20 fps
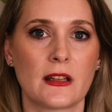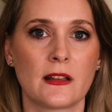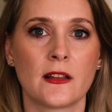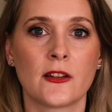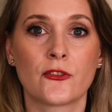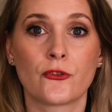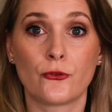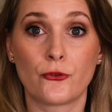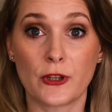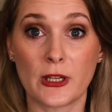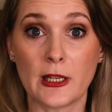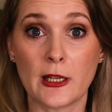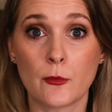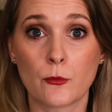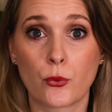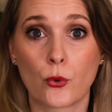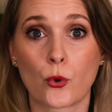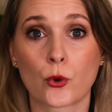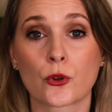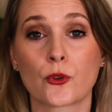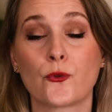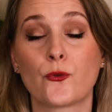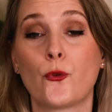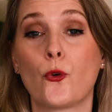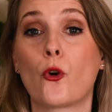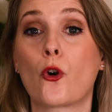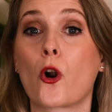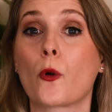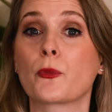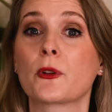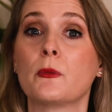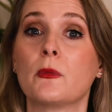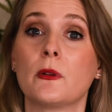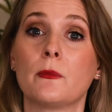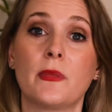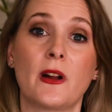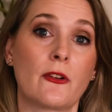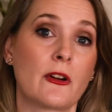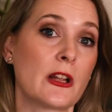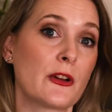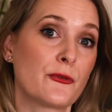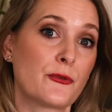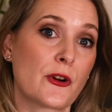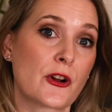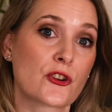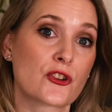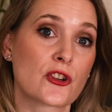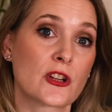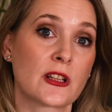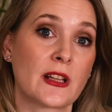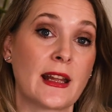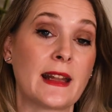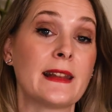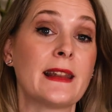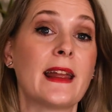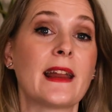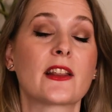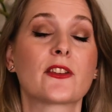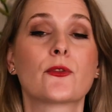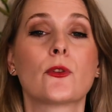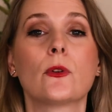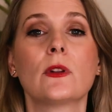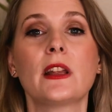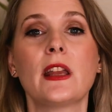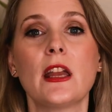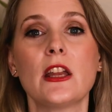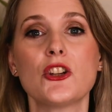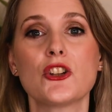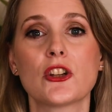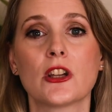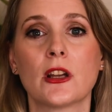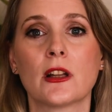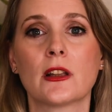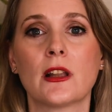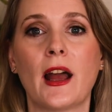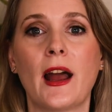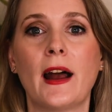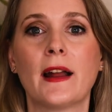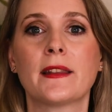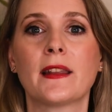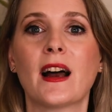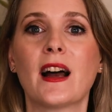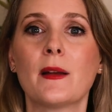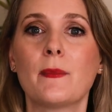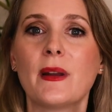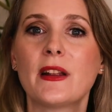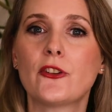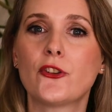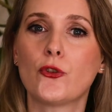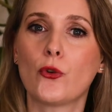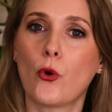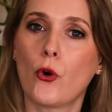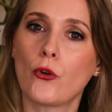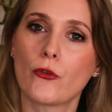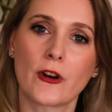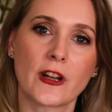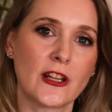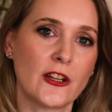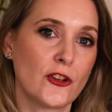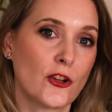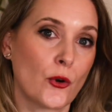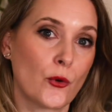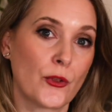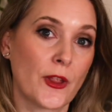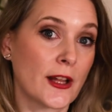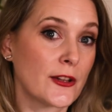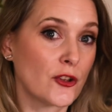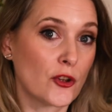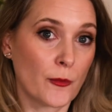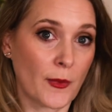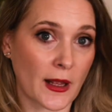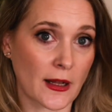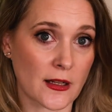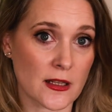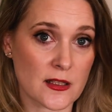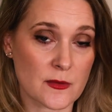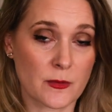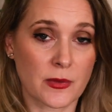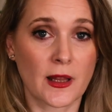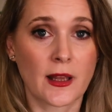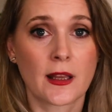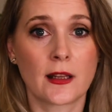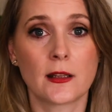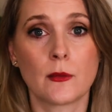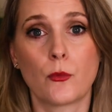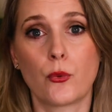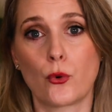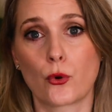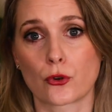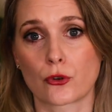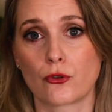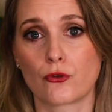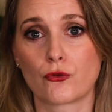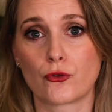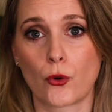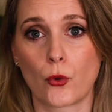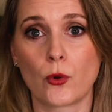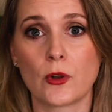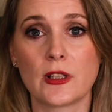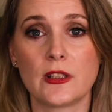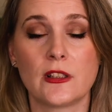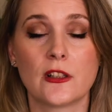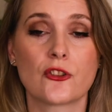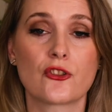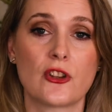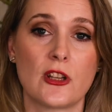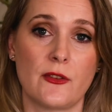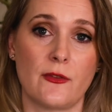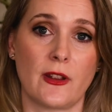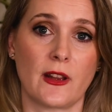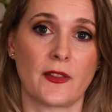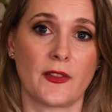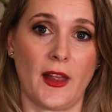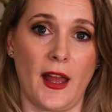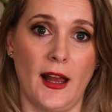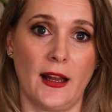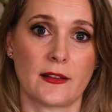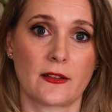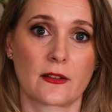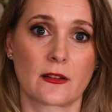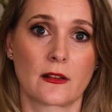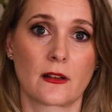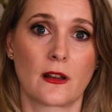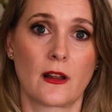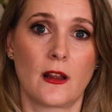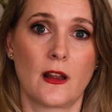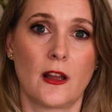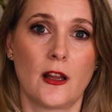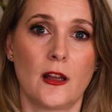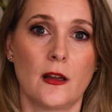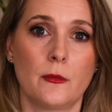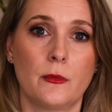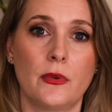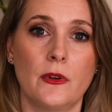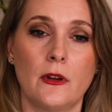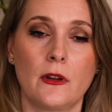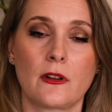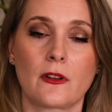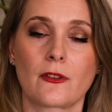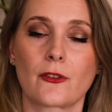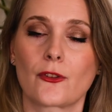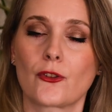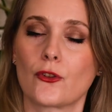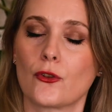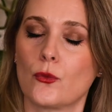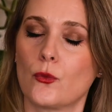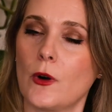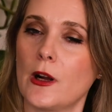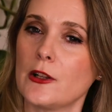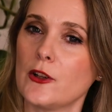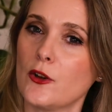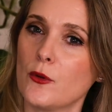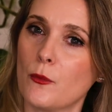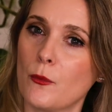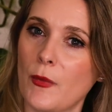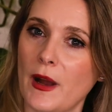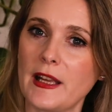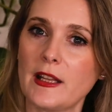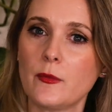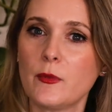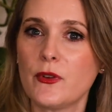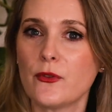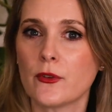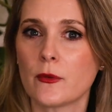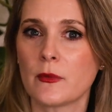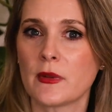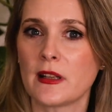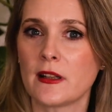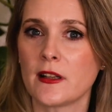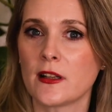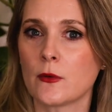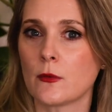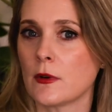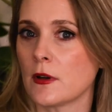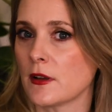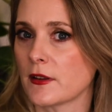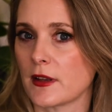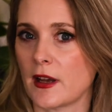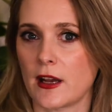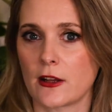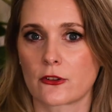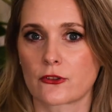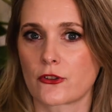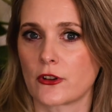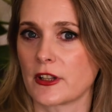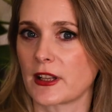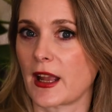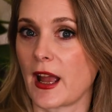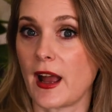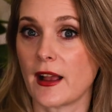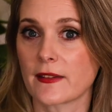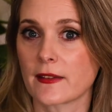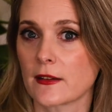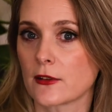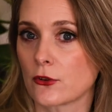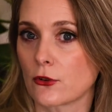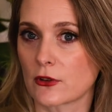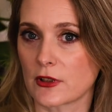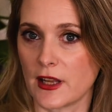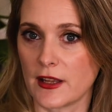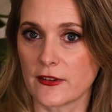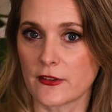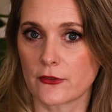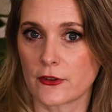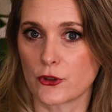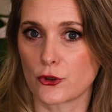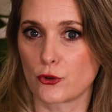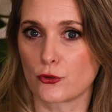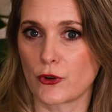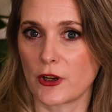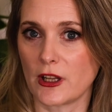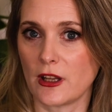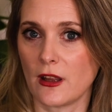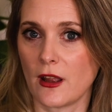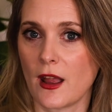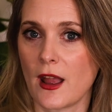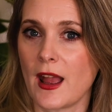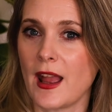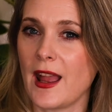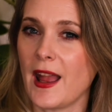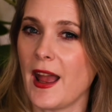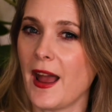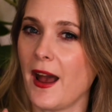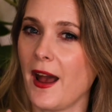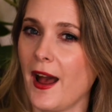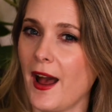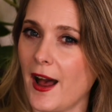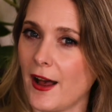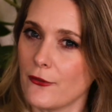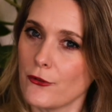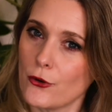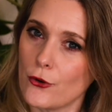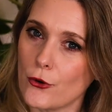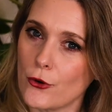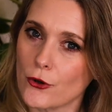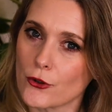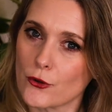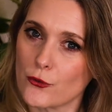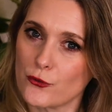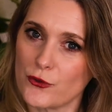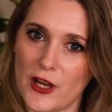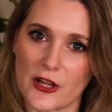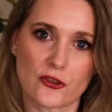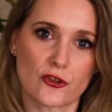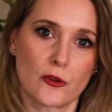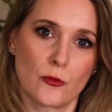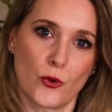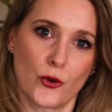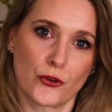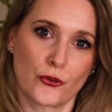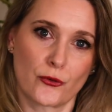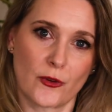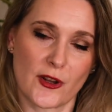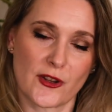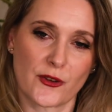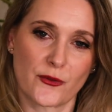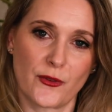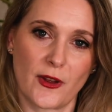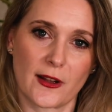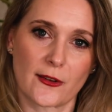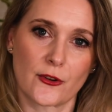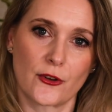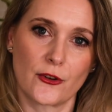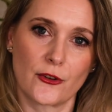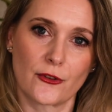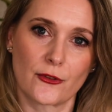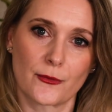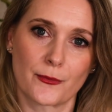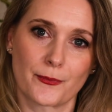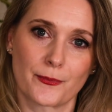is really important for optimal barrier function and exfoliation, and I bet you already know that humectants play an important role in achieving that. But while you might be familiar with hyaluronic acid or glycerin already, have you heard of natural moisturizing factors?